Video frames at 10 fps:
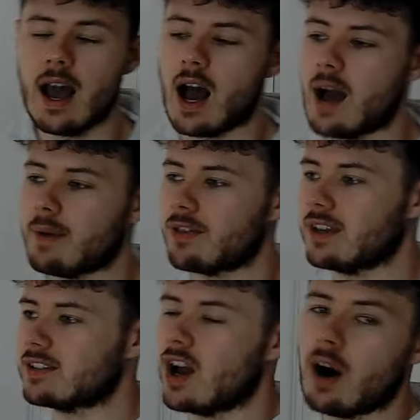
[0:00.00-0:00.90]
I
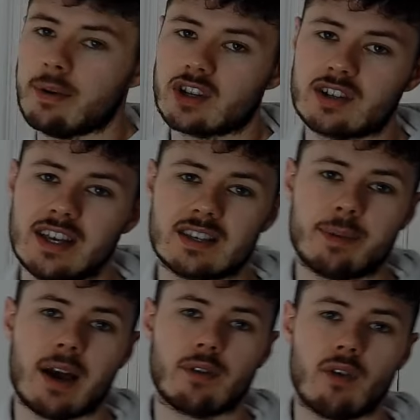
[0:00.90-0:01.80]
think Diaby just needs a
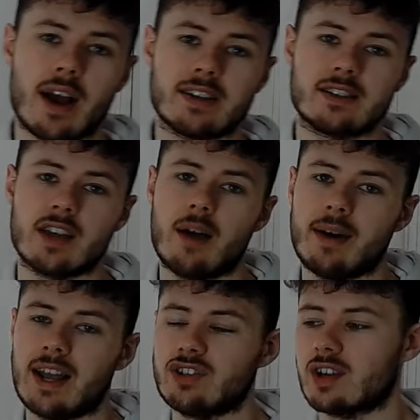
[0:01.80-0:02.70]
bit of a rest. And
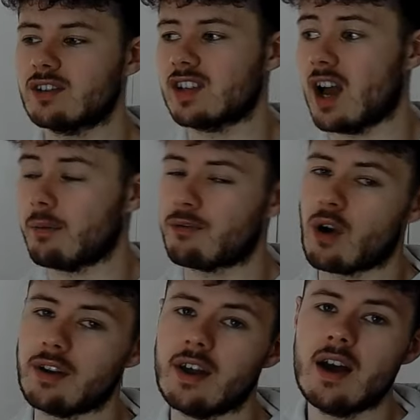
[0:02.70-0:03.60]
as you can see up
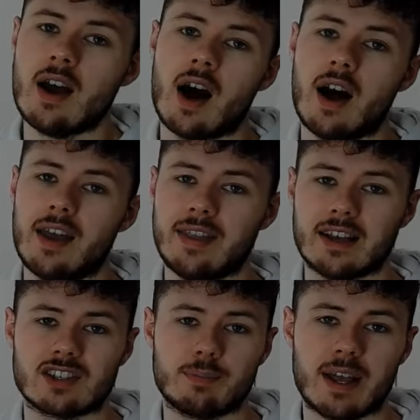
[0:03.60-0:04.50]
front, in that
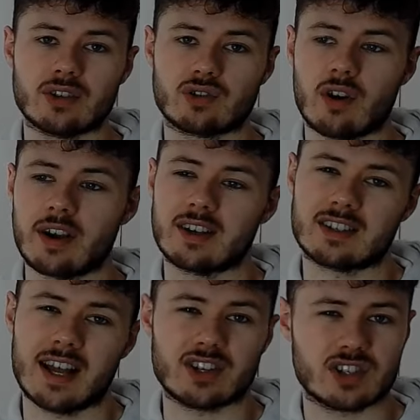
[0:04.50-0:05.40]
split striker
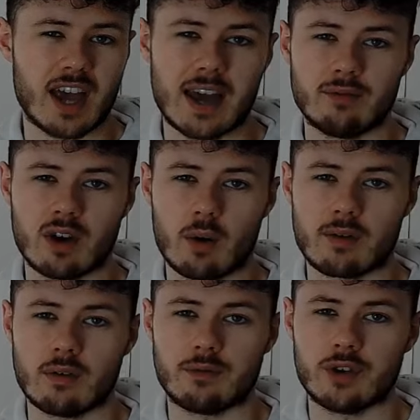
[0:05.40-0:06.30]
slash 10 role, I've
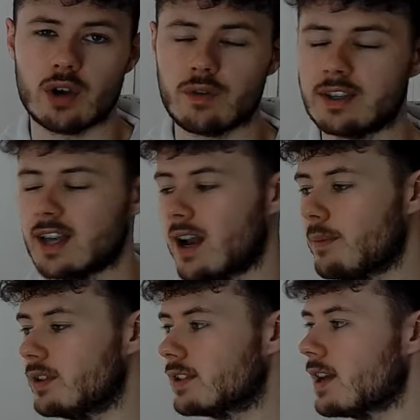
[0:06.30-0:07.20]
gone for Yuri
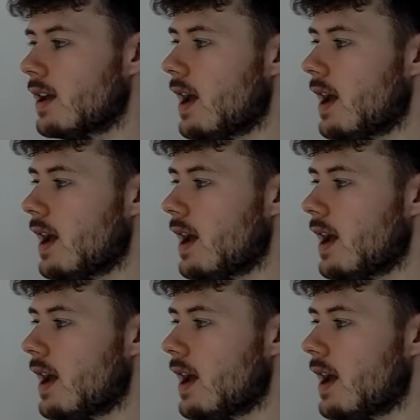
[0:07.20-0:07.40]
Tellemans.